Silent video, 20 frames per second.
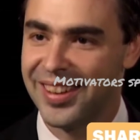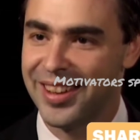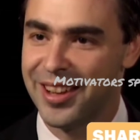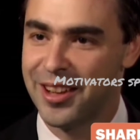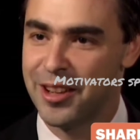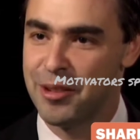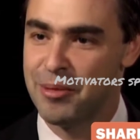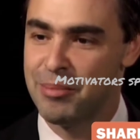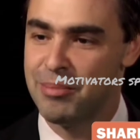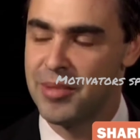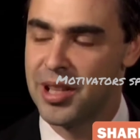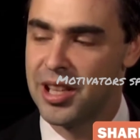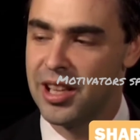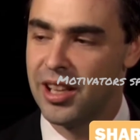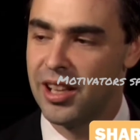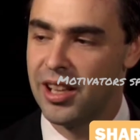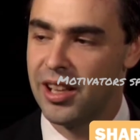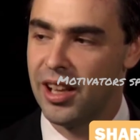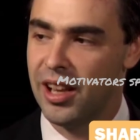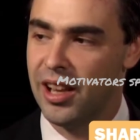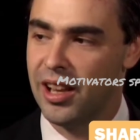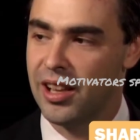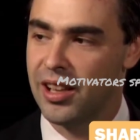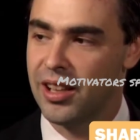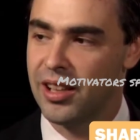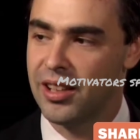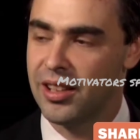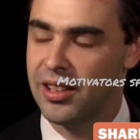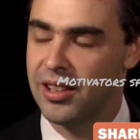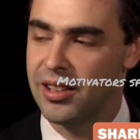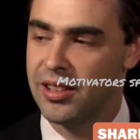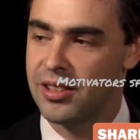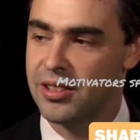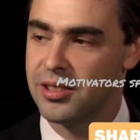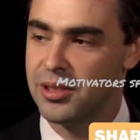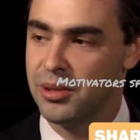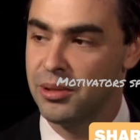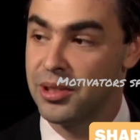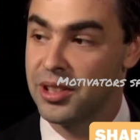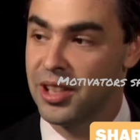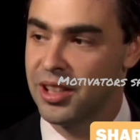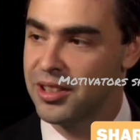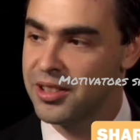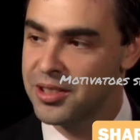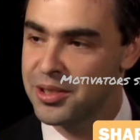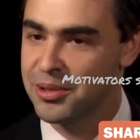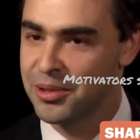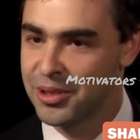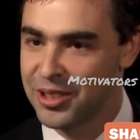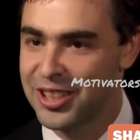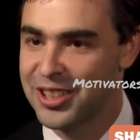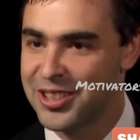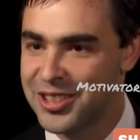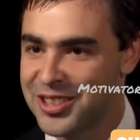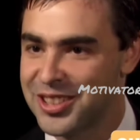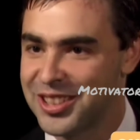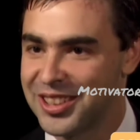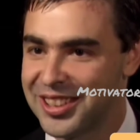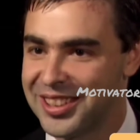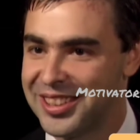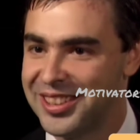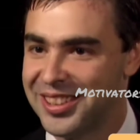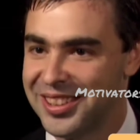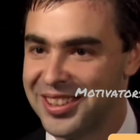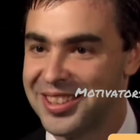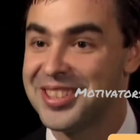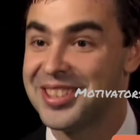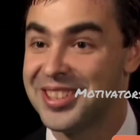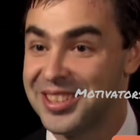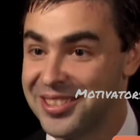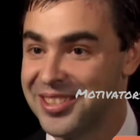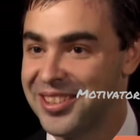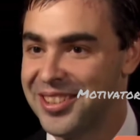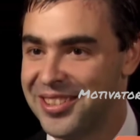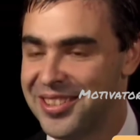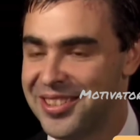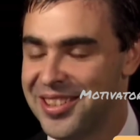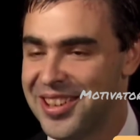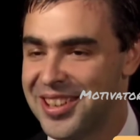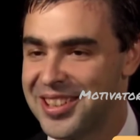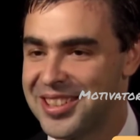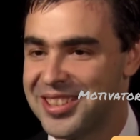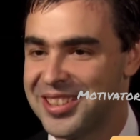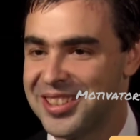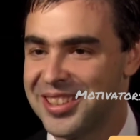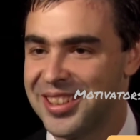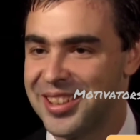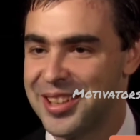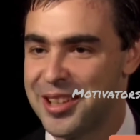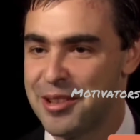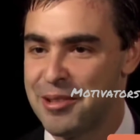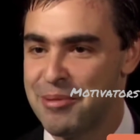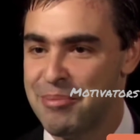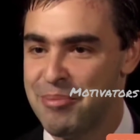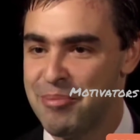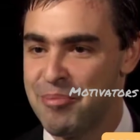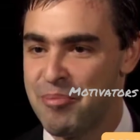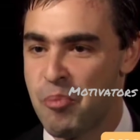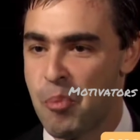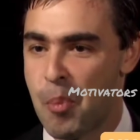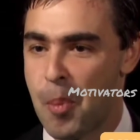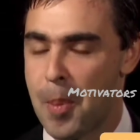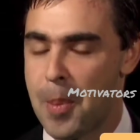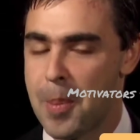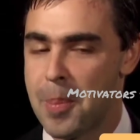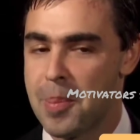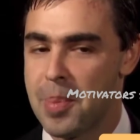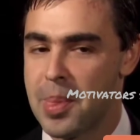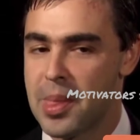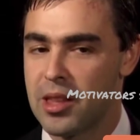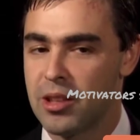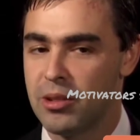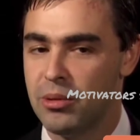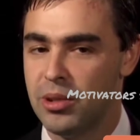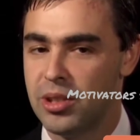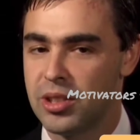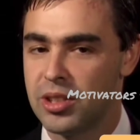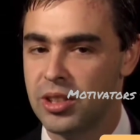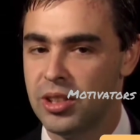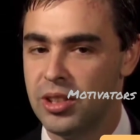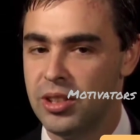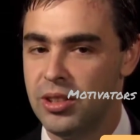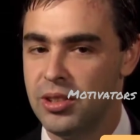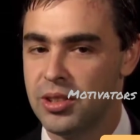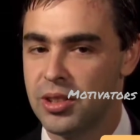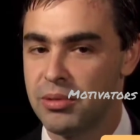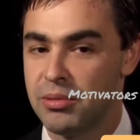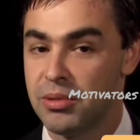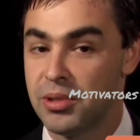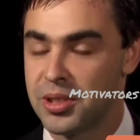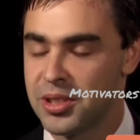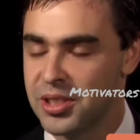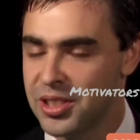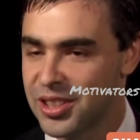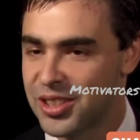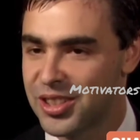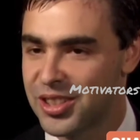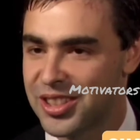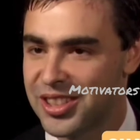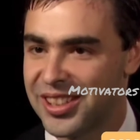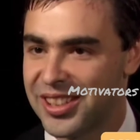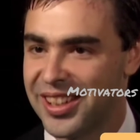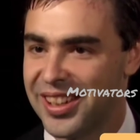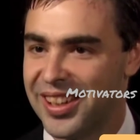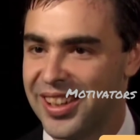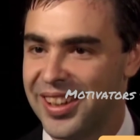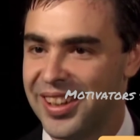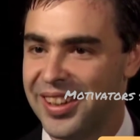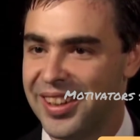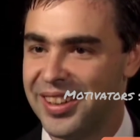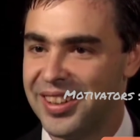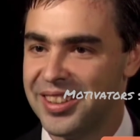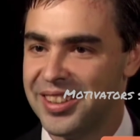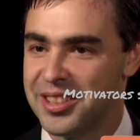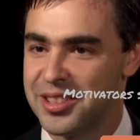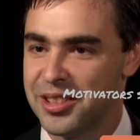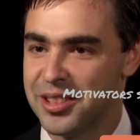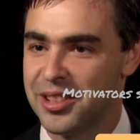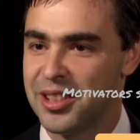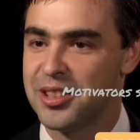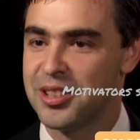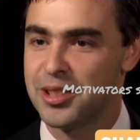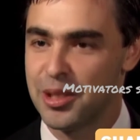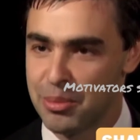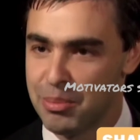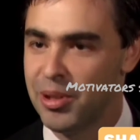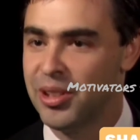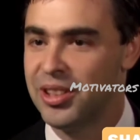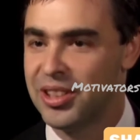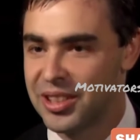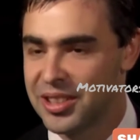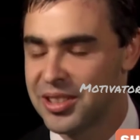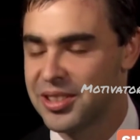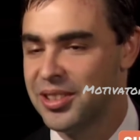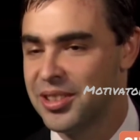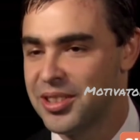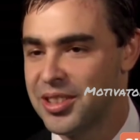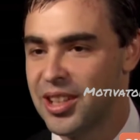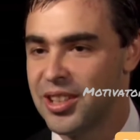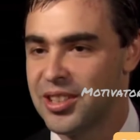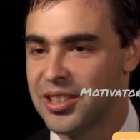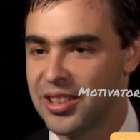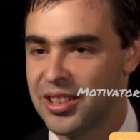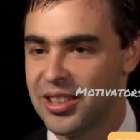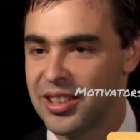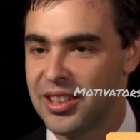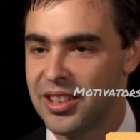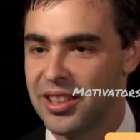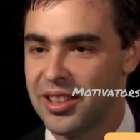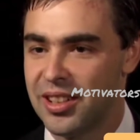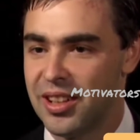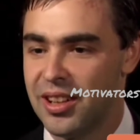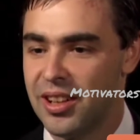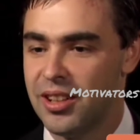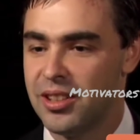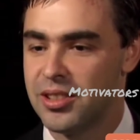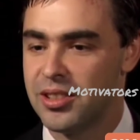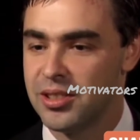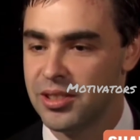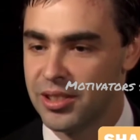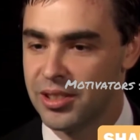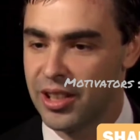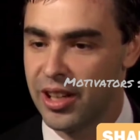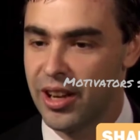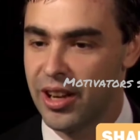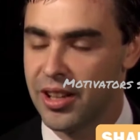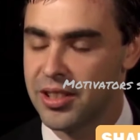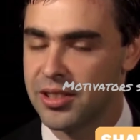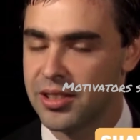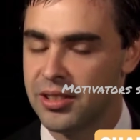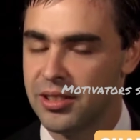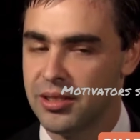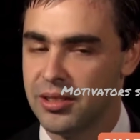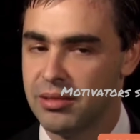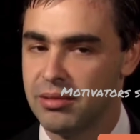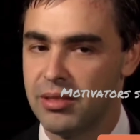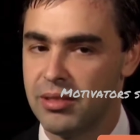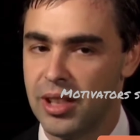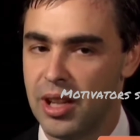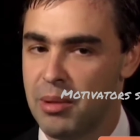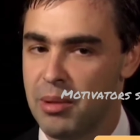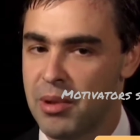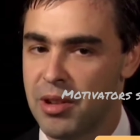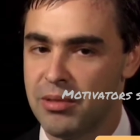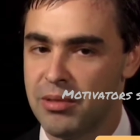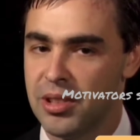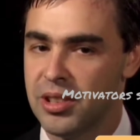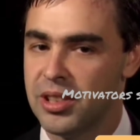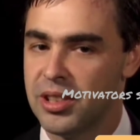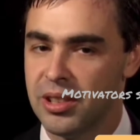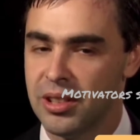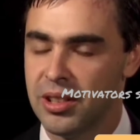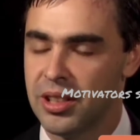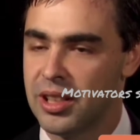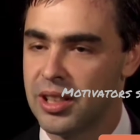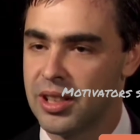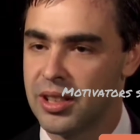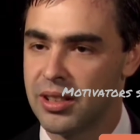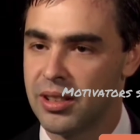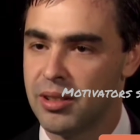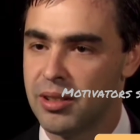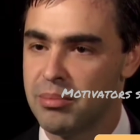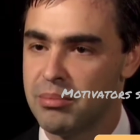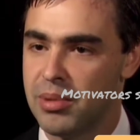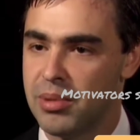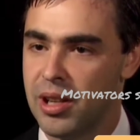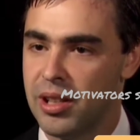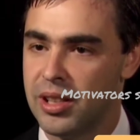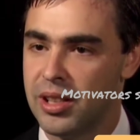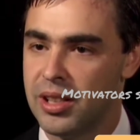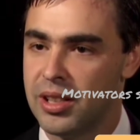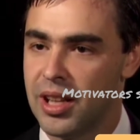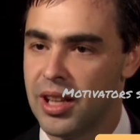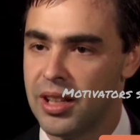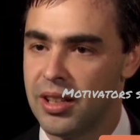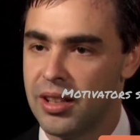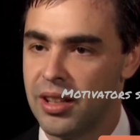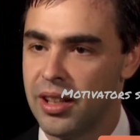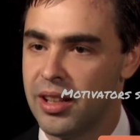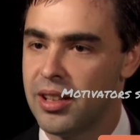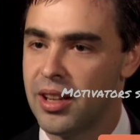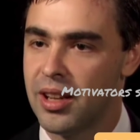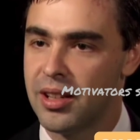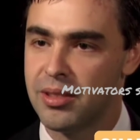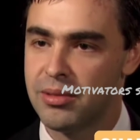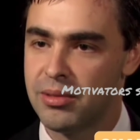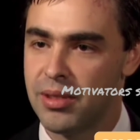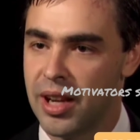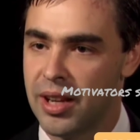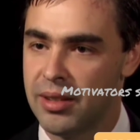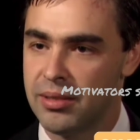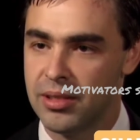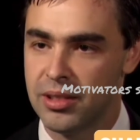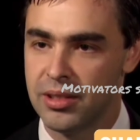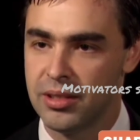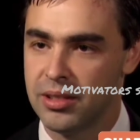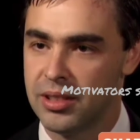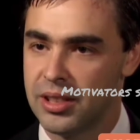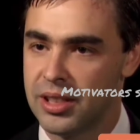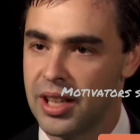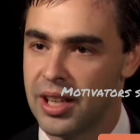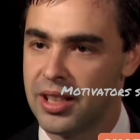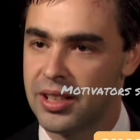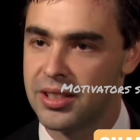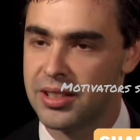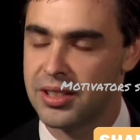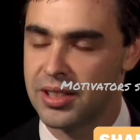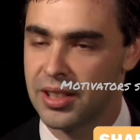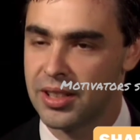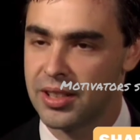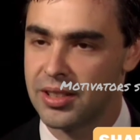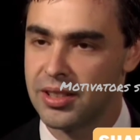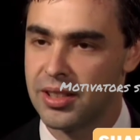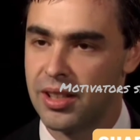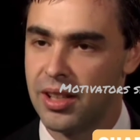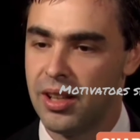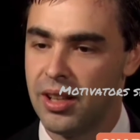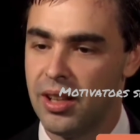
And so we thought, this is really interesting. This thing really works. We should use it for search. And so I started building a search engine, and Sergey also came on very early, probably in late 95 or early 96,